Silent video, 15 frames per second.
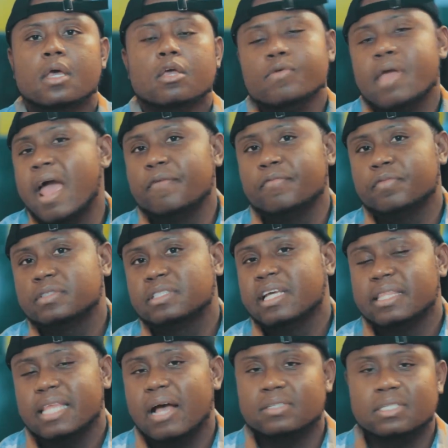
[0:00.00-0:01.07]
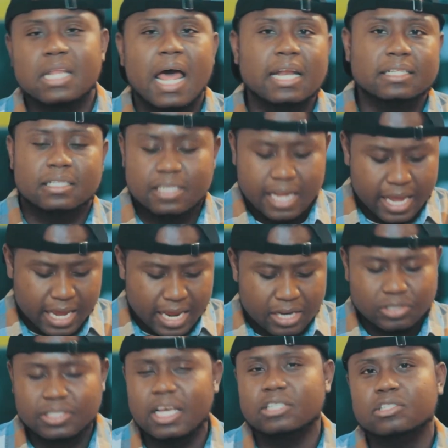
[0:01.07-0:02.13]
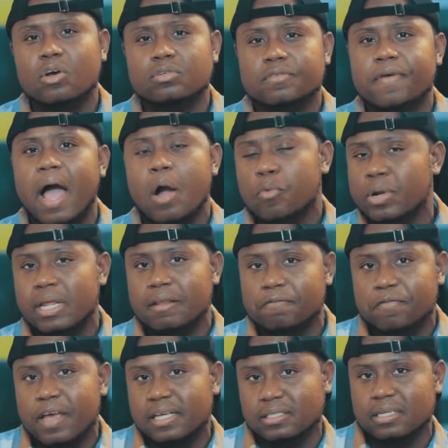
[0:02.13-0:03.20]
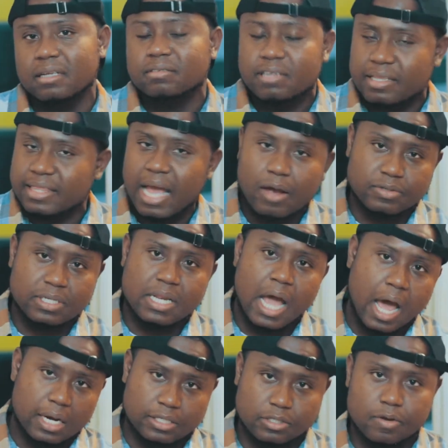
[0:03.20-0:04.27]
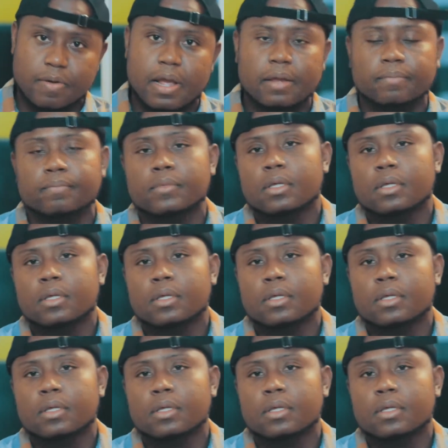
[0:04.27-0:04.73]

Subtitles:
You have $10,000 today, and you say, Joseph, I want to invest $10,000, all right?